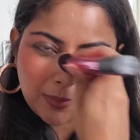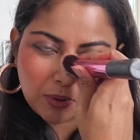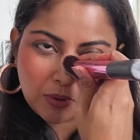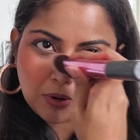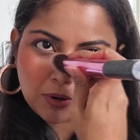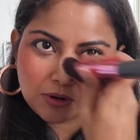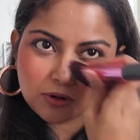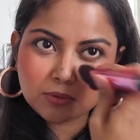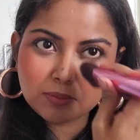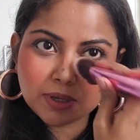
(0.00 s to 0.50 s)

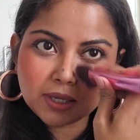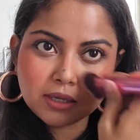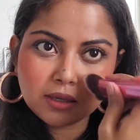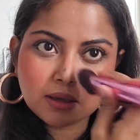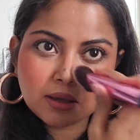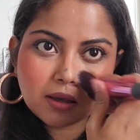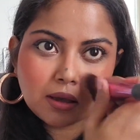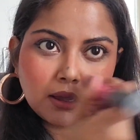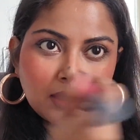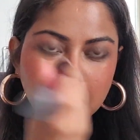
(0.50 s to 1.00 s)
Onto my
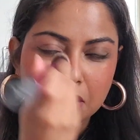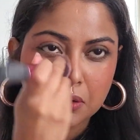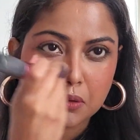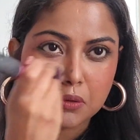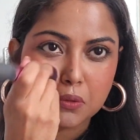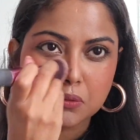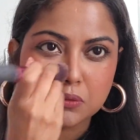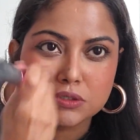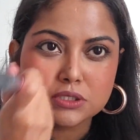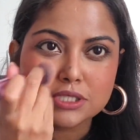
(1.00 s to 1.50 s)

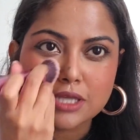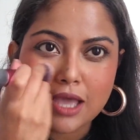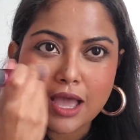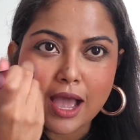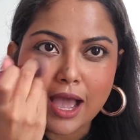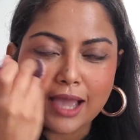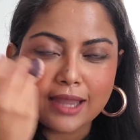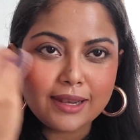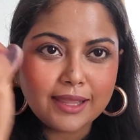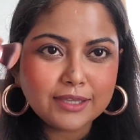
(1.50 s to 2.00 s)
nose.
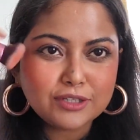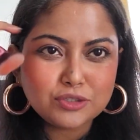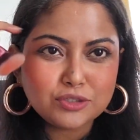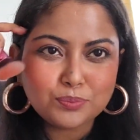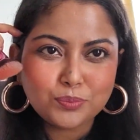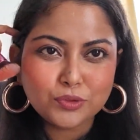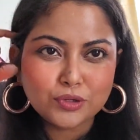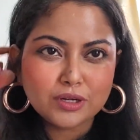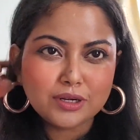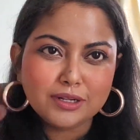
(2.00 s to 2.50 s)
I like to
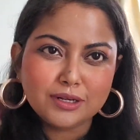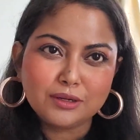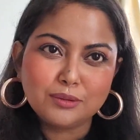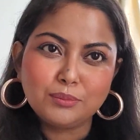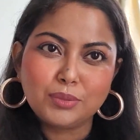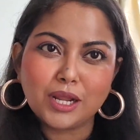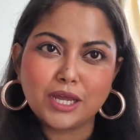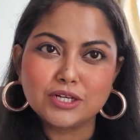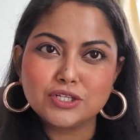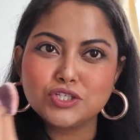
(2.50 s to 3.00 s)
put a little
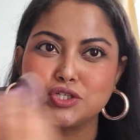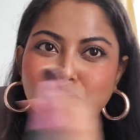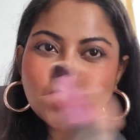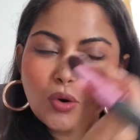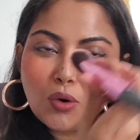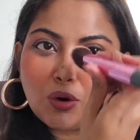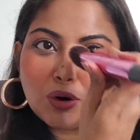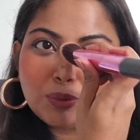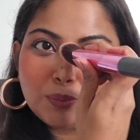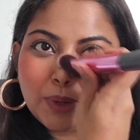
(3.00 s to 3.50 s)
blush
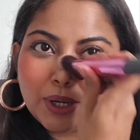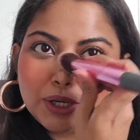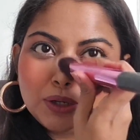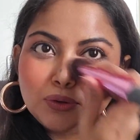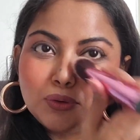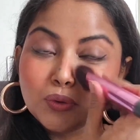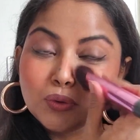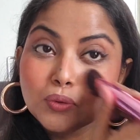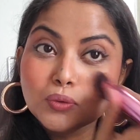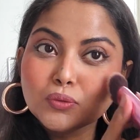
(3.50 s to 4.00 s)
on my
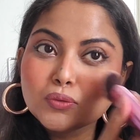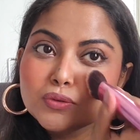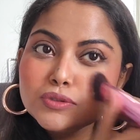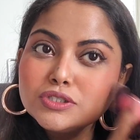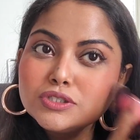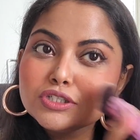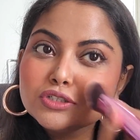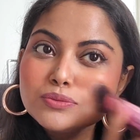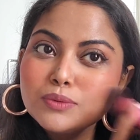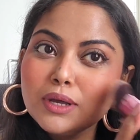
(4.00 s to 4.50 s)
nose
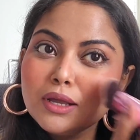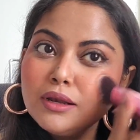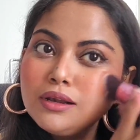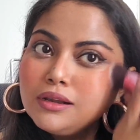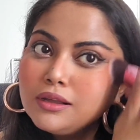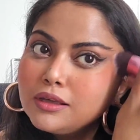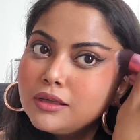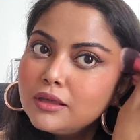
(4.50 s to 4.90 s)
as well.